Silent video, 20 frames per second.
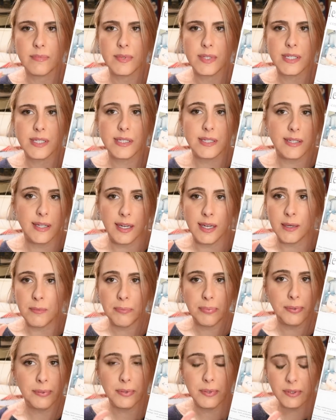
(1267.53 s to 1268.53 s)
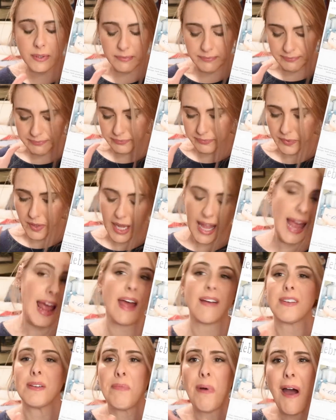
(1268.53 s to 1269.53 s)
Snape,
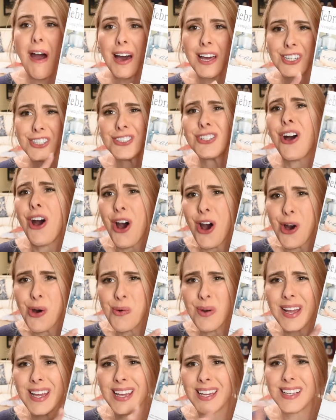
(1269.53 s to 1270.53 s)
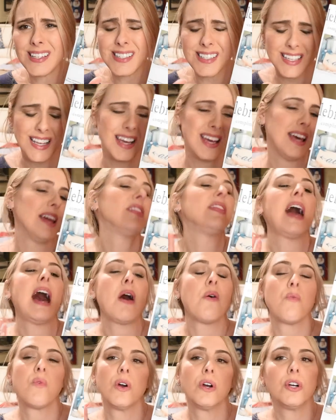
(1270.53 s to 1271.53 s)
Harry Potter, always,
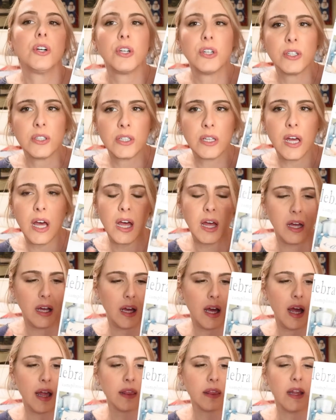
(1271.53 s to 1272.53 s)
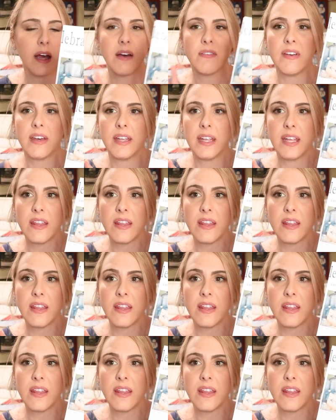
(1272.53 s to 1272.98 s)
that word, I love it.